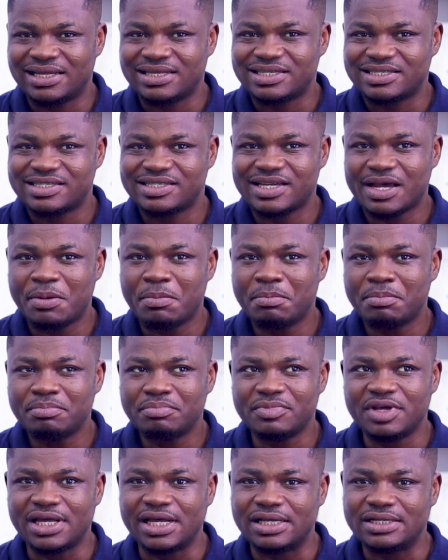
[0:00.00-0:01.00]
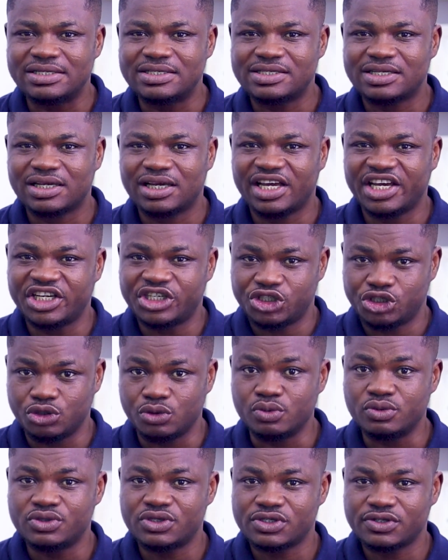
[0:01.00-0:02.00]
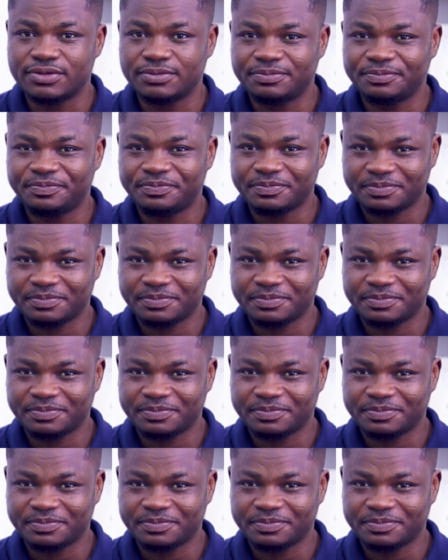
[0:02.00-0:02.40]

insem means issues.